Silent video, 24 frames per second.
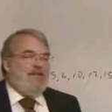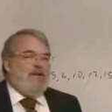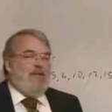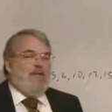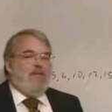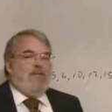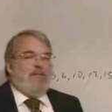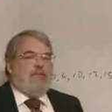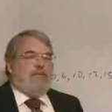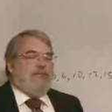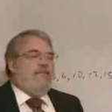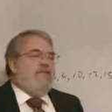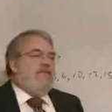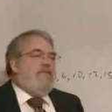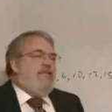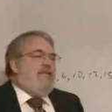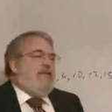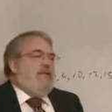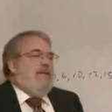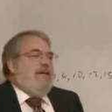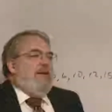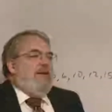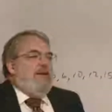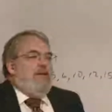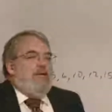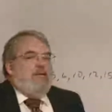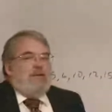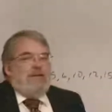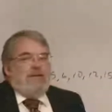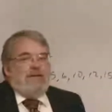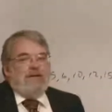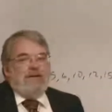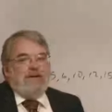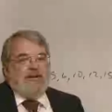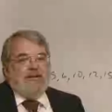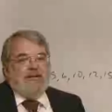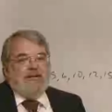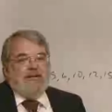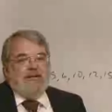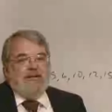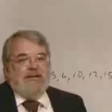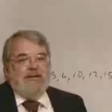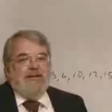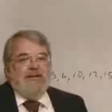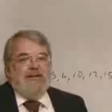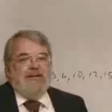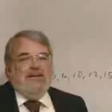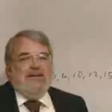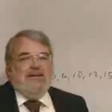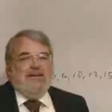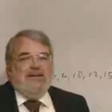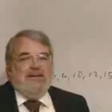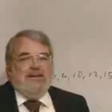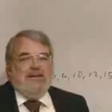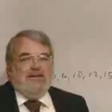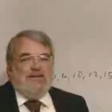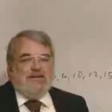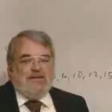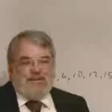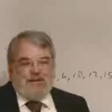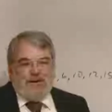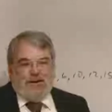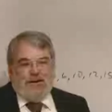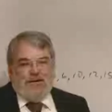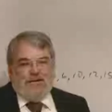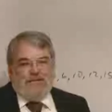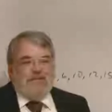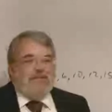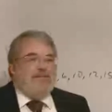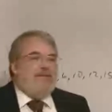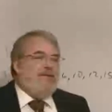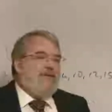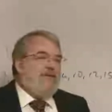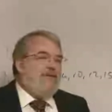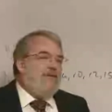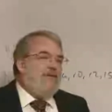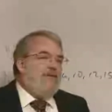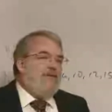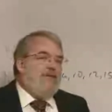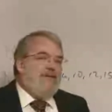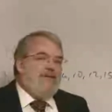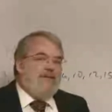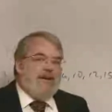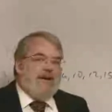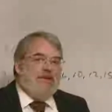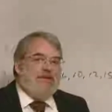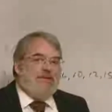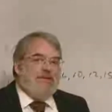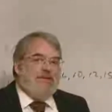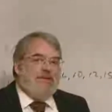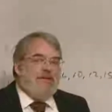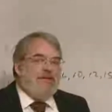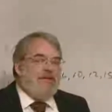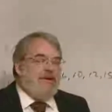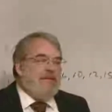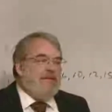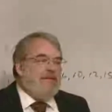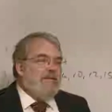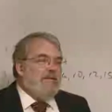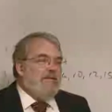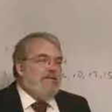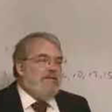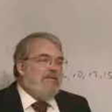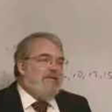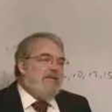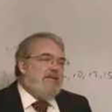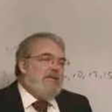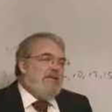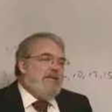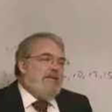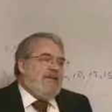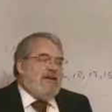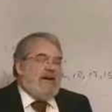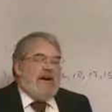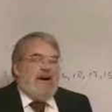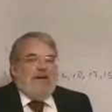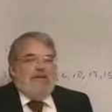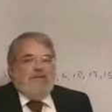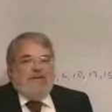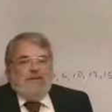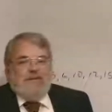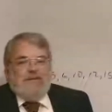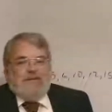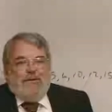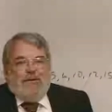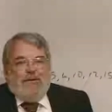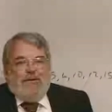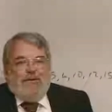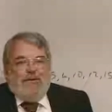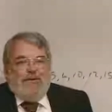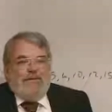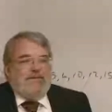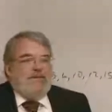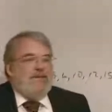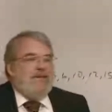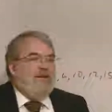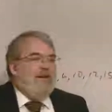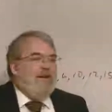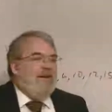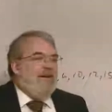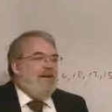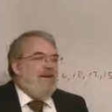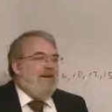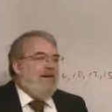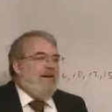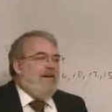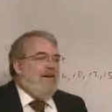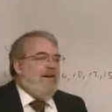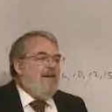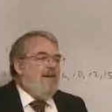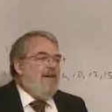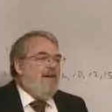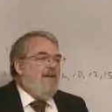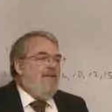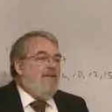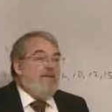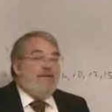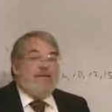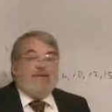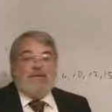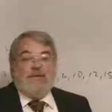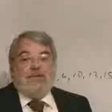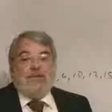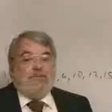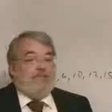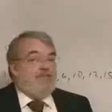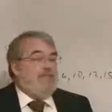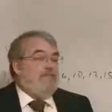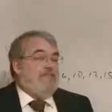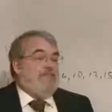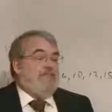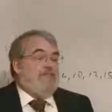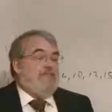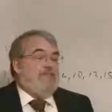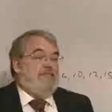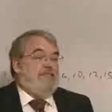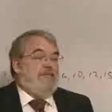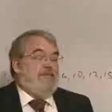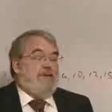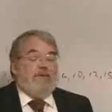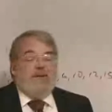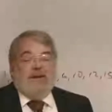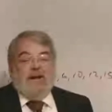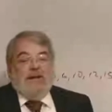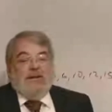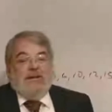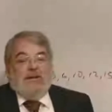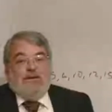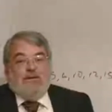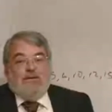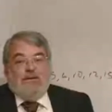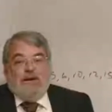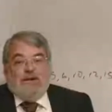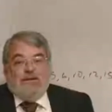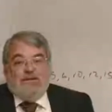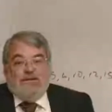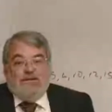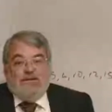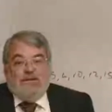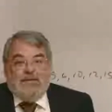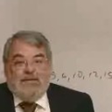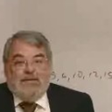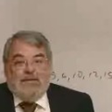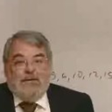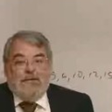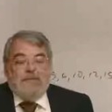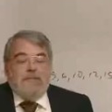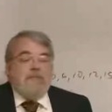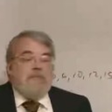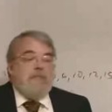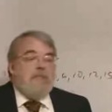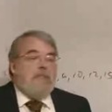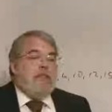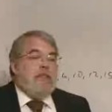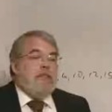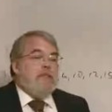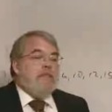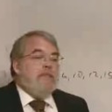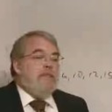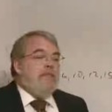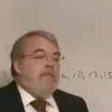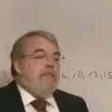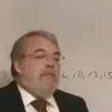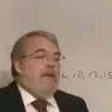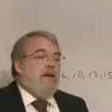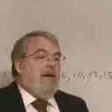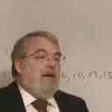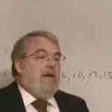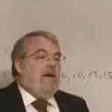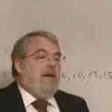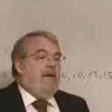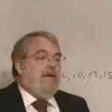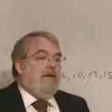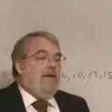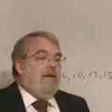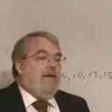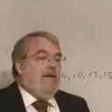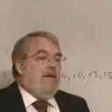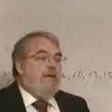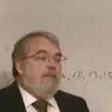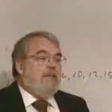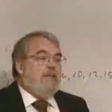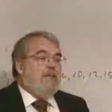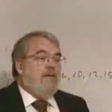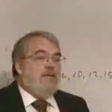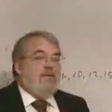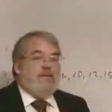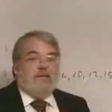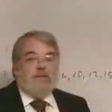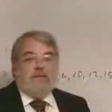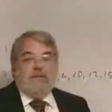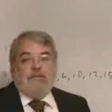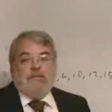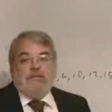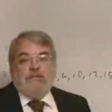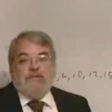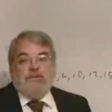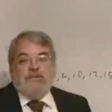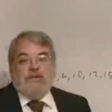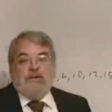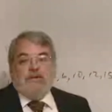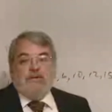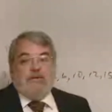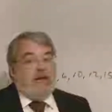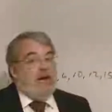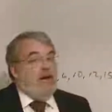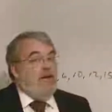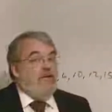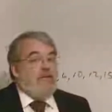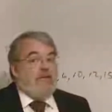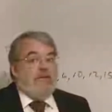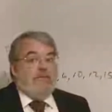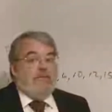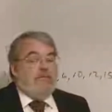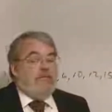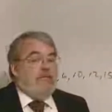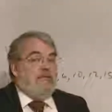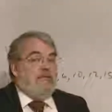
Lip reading: to me, no clear start for decimal numbers. It kind of evolved. First, someone had to create 0, and a symbol for 0. The ancient